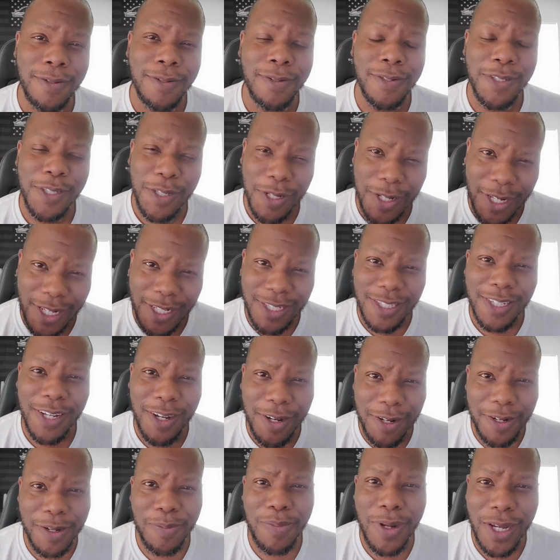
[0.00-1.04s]
So let's
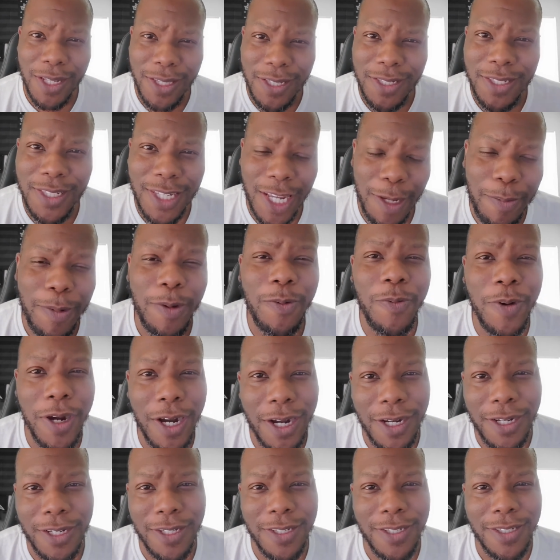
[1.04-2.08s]
talk about the Sammy
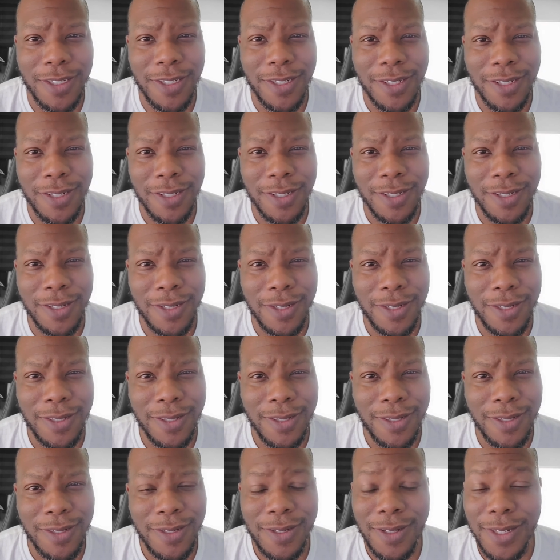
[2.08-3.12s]
Watkins.
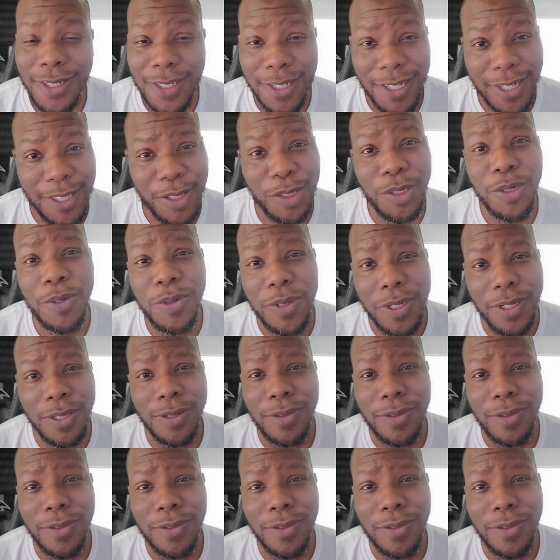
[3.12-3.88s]
Let's get to it.